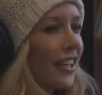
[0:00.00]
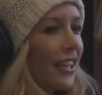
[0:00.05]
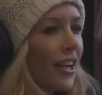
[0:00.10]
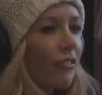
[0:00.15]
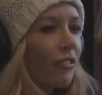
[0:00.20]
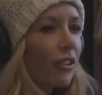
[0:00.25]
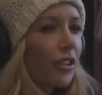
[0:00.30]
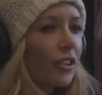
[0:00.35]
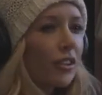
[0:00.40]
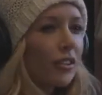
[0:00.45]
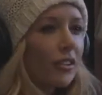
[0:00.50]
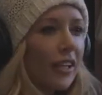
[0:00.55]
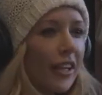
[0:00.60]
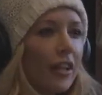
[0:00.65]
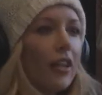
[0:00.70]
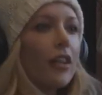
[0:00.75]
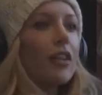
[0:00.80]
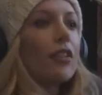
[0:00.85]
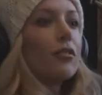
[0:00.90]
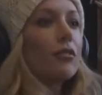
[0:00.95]
he never let
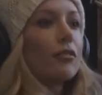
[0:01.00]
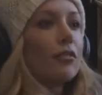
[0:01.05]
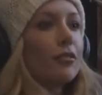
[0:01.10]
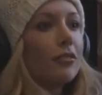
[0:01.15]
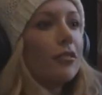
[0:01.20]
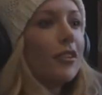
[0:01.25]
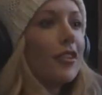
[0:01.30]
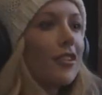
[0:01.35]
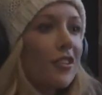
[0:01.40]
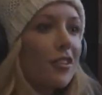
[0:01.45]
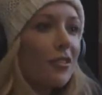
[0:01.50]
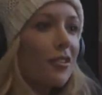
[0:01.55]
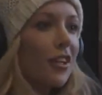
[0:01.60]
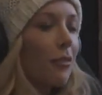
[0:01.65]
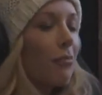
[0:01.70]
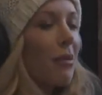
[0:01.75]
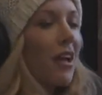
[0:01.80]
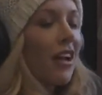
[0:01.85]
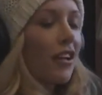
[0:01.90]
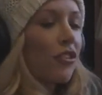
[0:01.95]
it go. And so
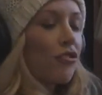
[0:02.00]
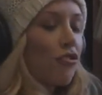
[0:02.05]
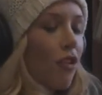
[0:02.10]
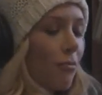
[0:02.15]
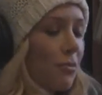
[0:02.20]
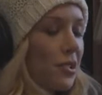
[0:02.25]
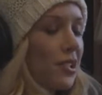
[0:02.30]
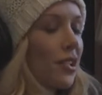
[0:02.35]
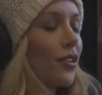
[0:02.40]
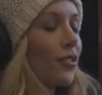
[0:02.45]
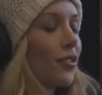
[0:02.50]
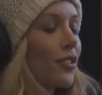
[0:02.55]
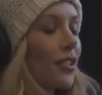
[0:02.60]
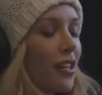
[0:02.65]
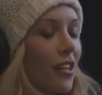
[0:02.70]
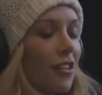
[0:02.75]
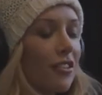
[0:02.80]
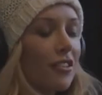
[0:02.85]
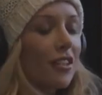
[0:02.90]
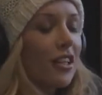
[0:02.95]
Nick Manning drops loads.
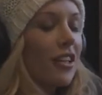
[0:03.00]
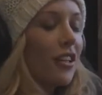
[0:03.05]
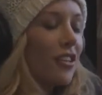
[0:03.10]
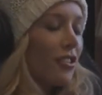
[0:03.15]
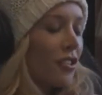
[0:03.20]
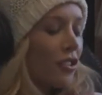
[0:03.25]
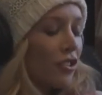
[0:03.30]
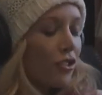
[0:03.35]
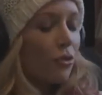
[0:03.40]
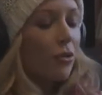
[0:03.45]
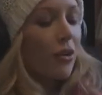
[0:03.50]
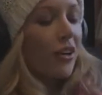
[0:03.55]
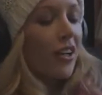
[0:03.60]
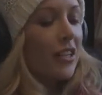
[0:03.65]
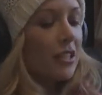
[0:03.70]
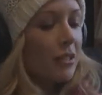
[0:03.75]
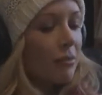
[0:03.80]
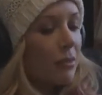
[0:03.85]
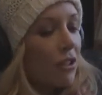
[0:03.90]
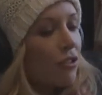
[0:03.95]
He doesn't just
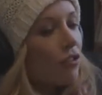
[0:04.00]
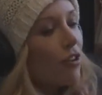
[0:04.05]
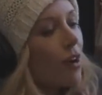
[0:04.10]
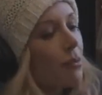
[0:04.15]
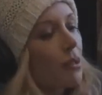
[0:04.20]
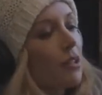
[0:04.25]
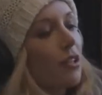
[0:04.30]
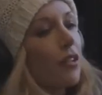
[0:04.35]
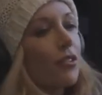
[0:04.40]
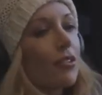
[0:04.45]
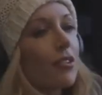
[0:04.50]
orgasm. He drops loads.